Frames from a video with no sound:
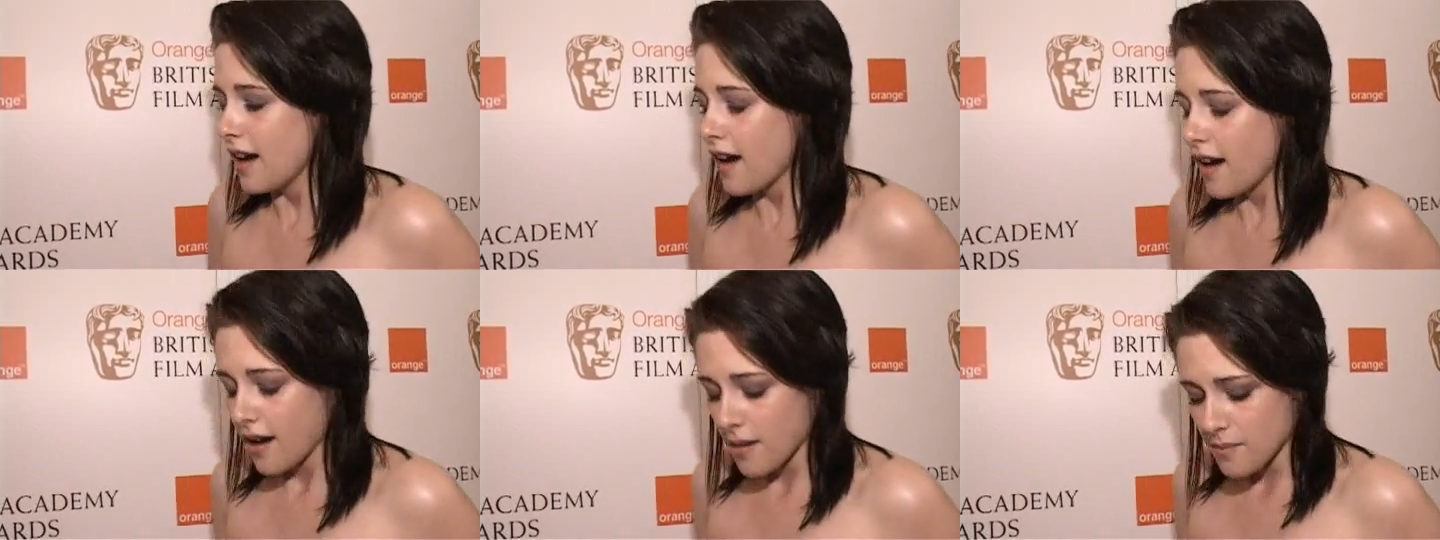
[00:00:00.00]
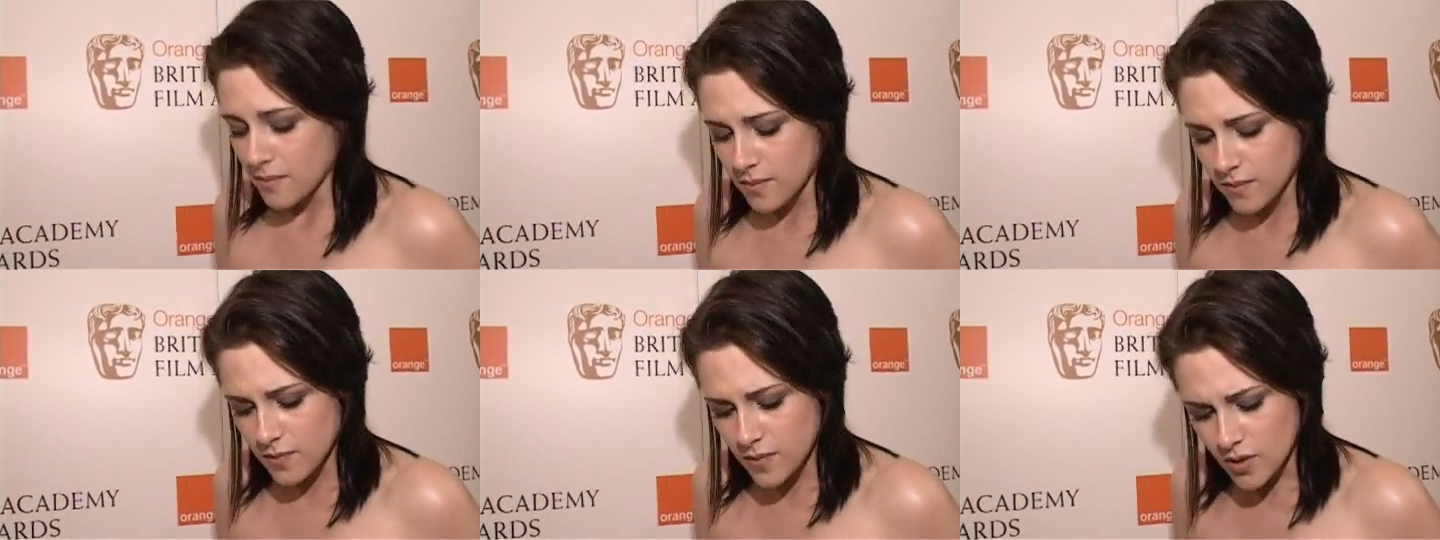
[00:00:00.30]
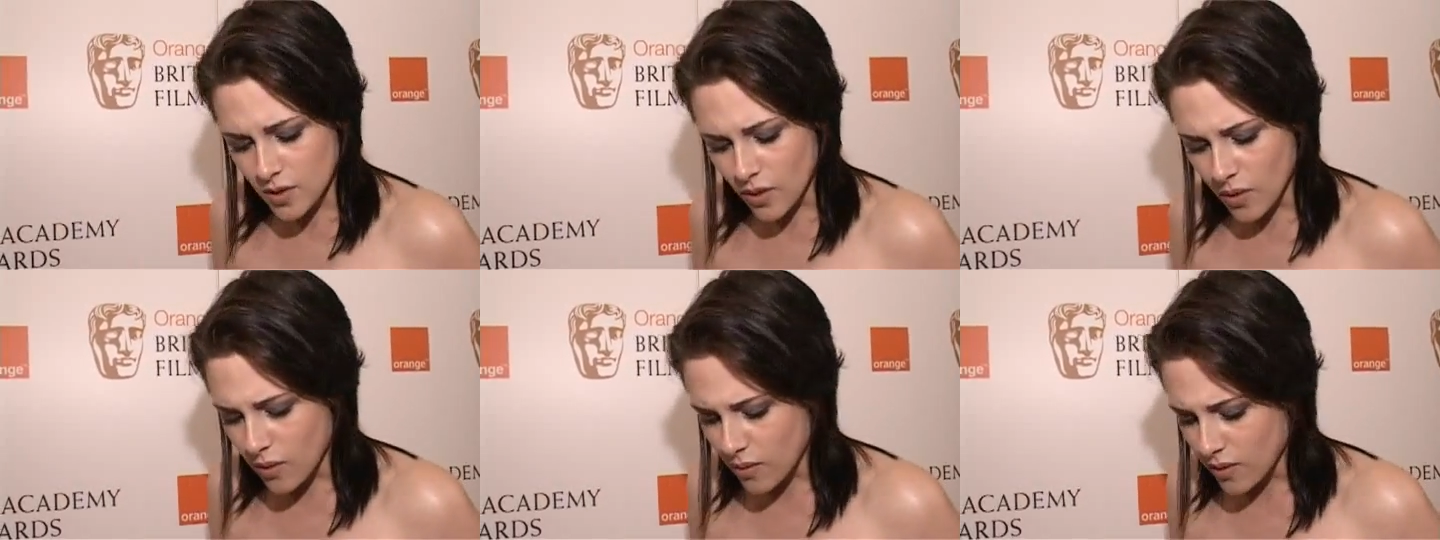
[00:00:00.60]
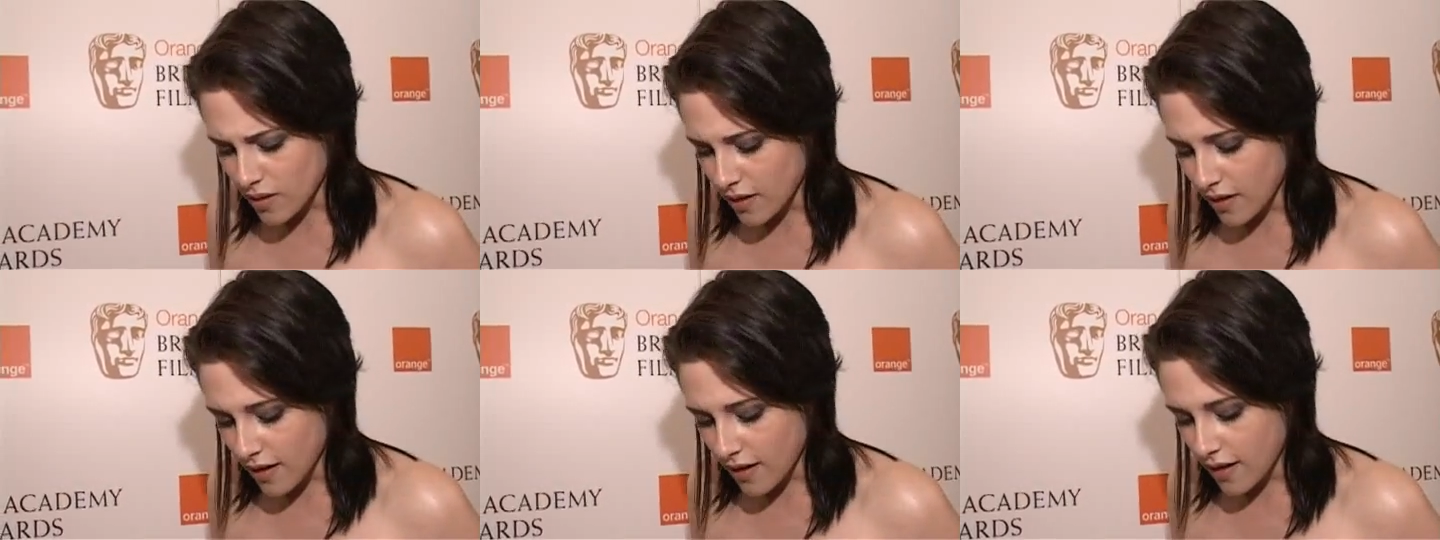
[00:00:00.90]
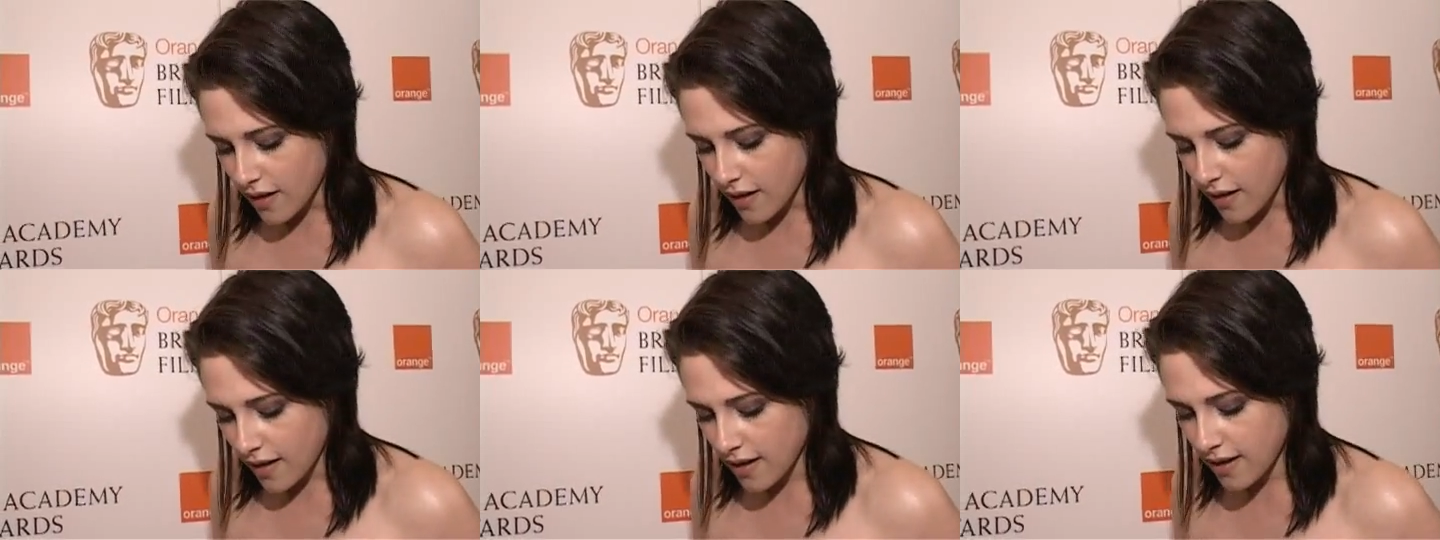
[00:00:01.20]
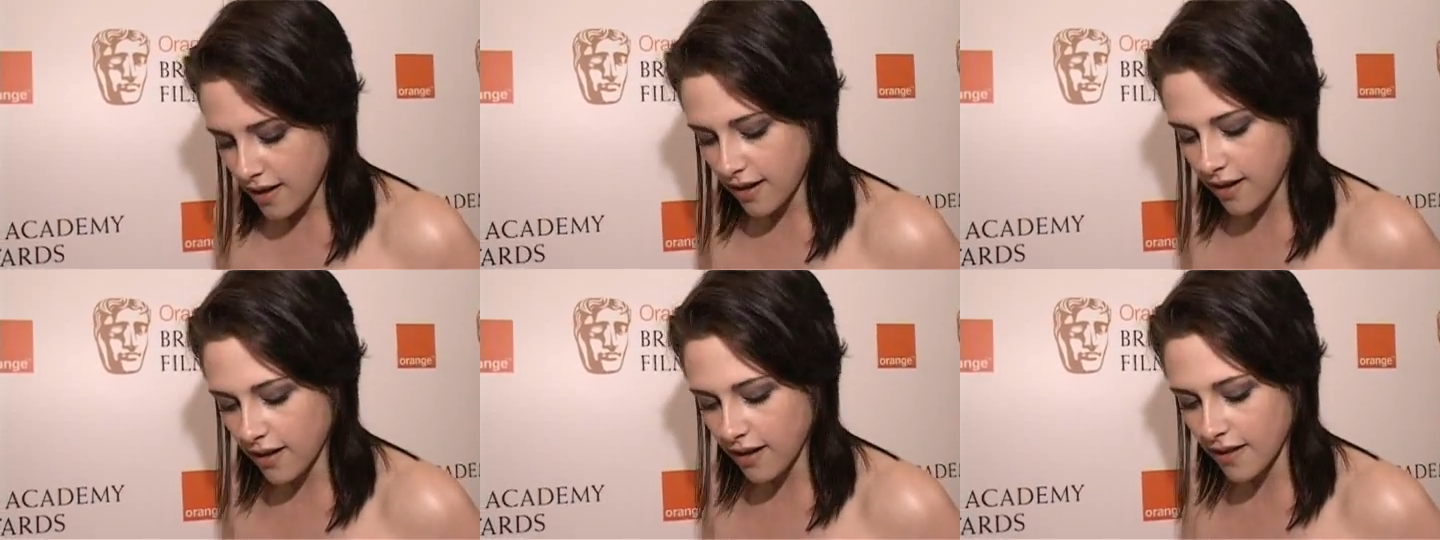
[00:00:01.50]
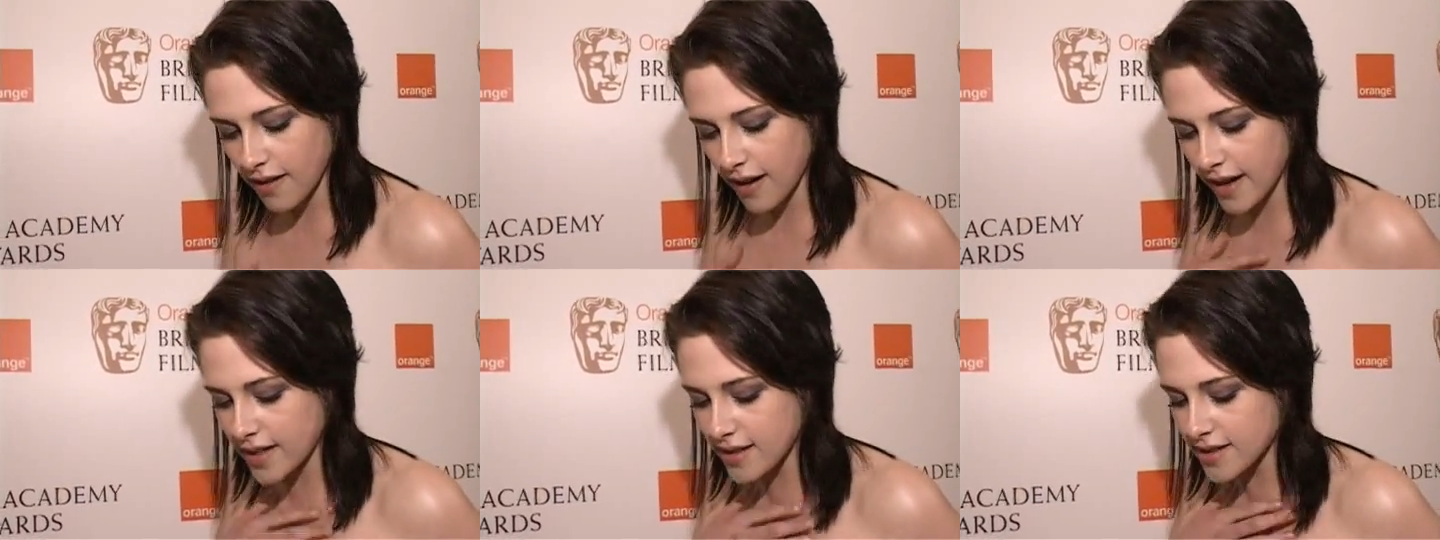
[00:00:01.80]
Right. So
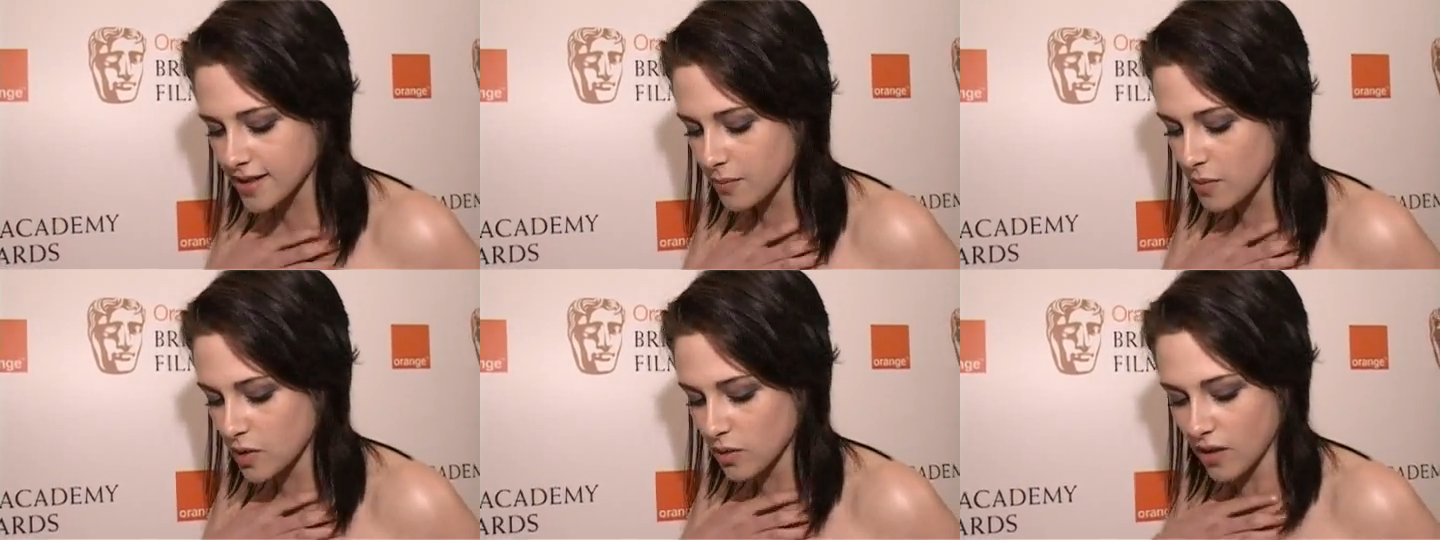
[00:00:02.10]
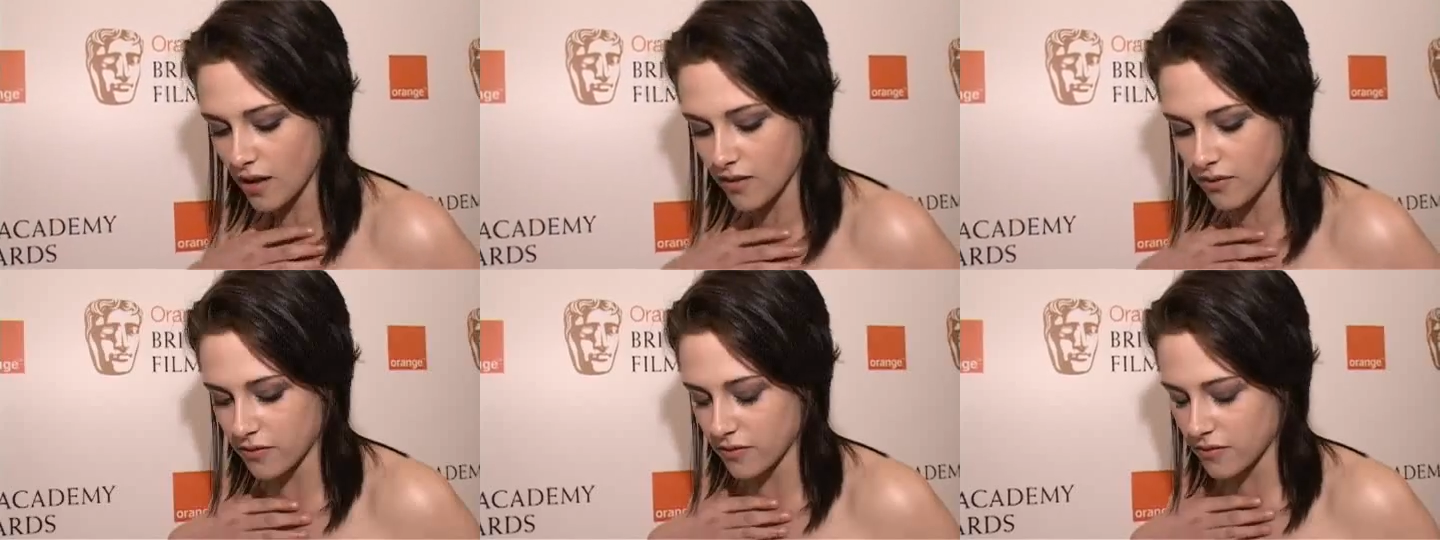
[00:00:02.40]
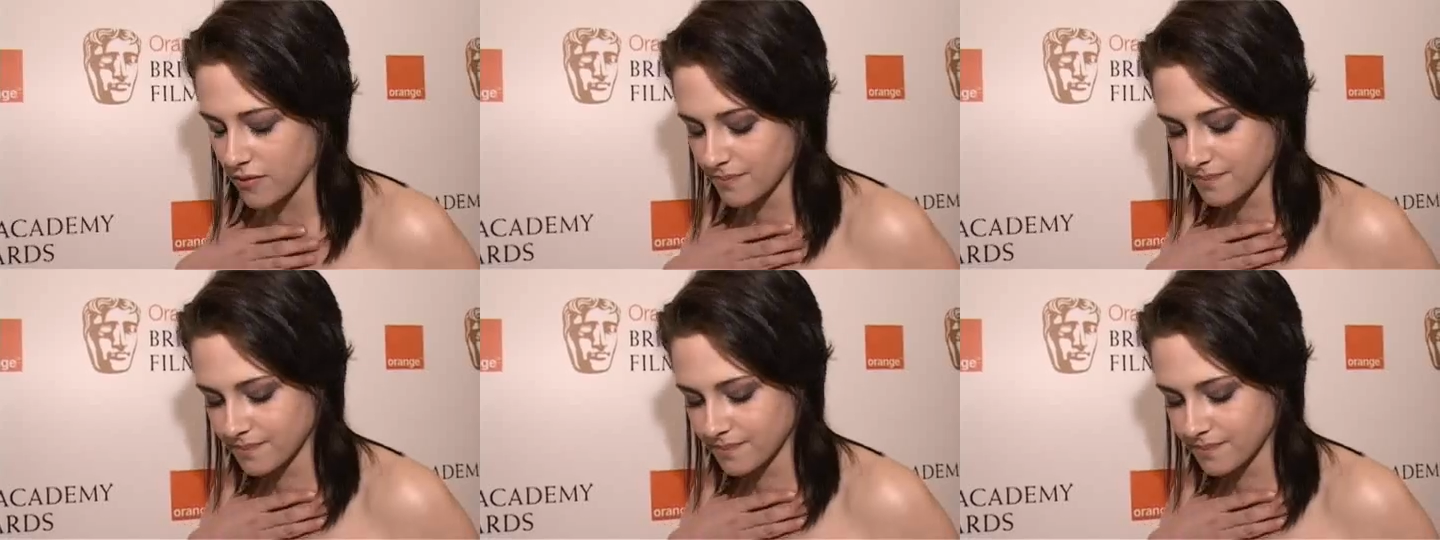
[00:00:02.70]
anytime you love